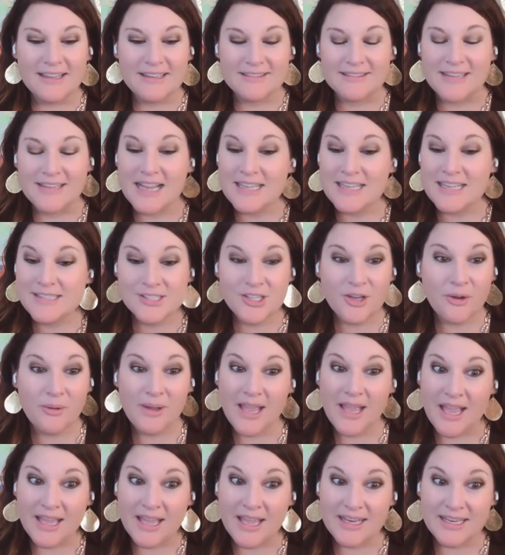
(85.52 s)
let's go
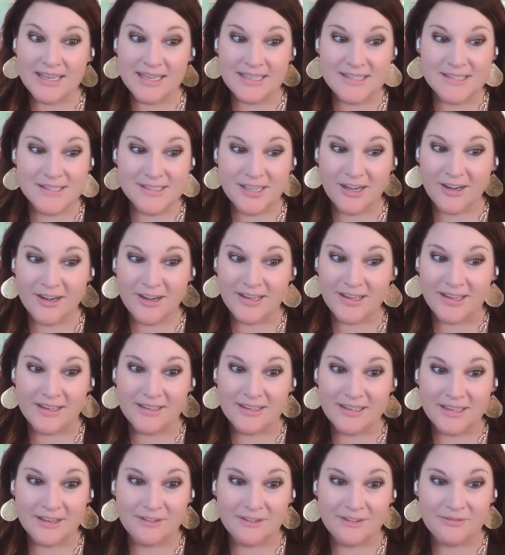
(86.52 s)
ahead and get
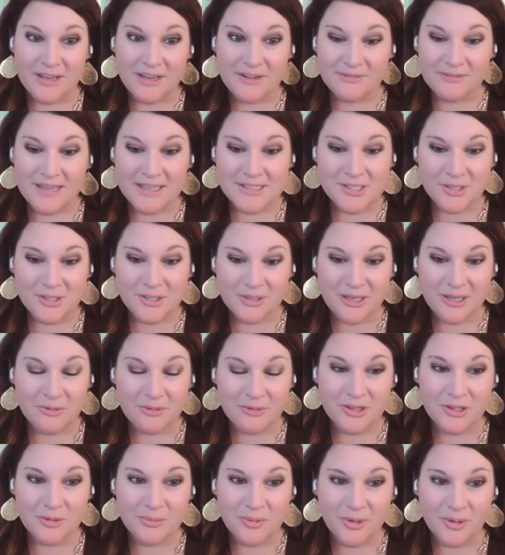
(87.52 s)
started, if that's okay
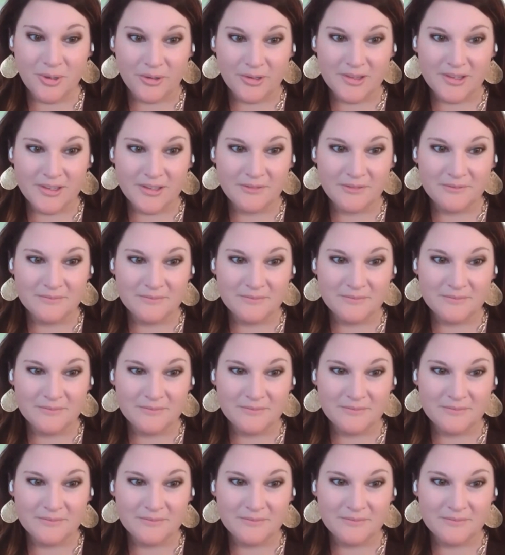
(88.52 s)
with you both.